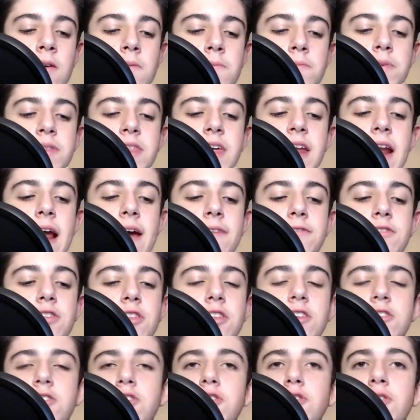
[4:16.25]
But then after
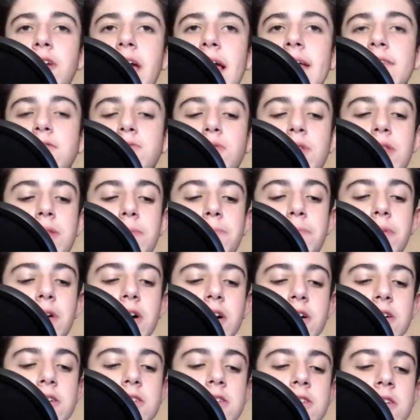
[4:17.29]
the 2 games with the
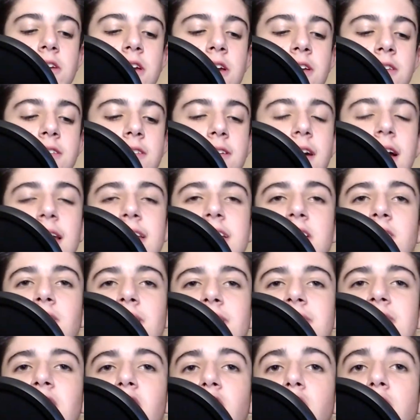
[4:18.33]
Bucks, you got to go
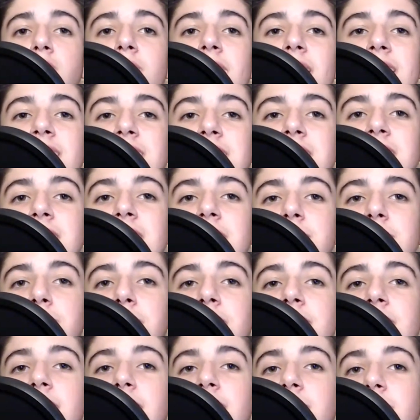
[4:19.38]
out to OKC and
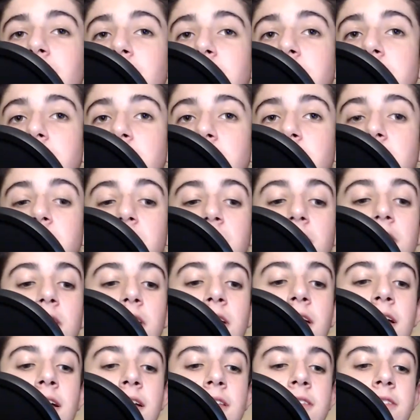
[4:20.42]
play the Thunder.
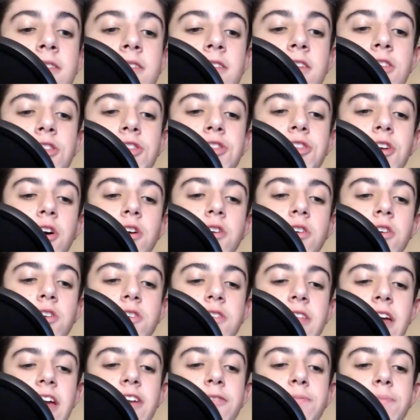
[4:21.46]
The Thunder,
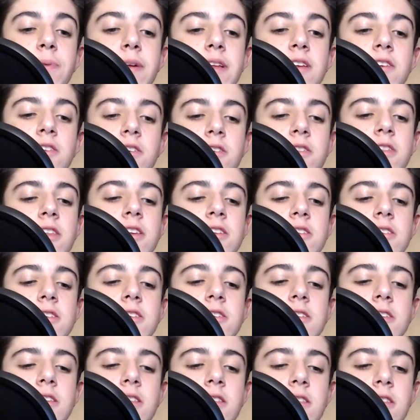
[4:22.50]
they've been good this
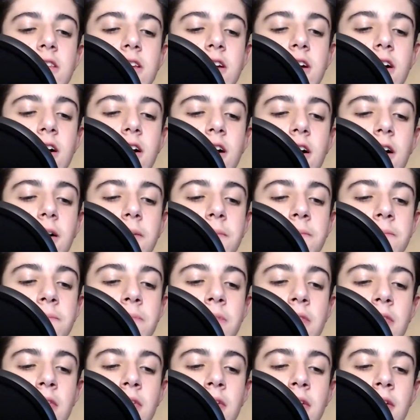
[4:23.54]
season.
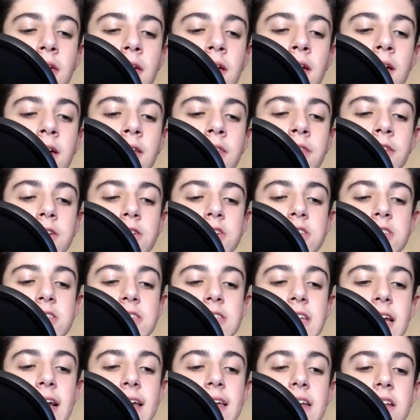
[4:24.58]
They're
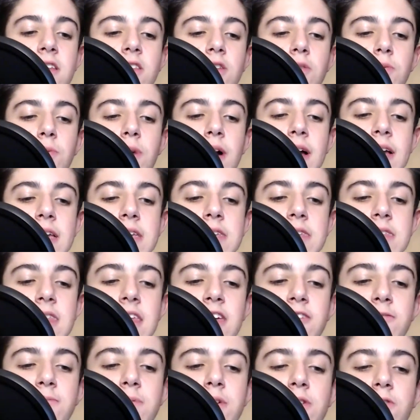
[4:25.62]
second in the West.
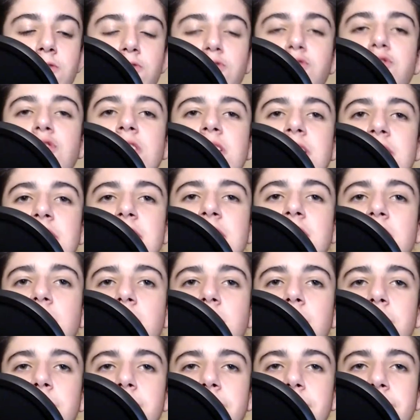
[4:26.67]
They've been really
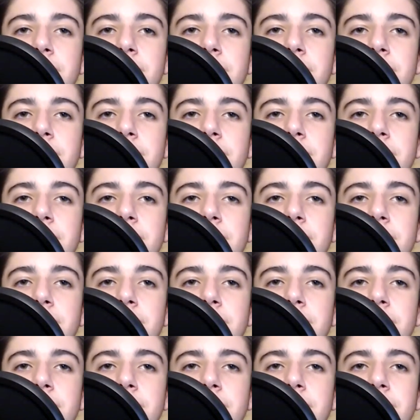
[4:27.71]
good.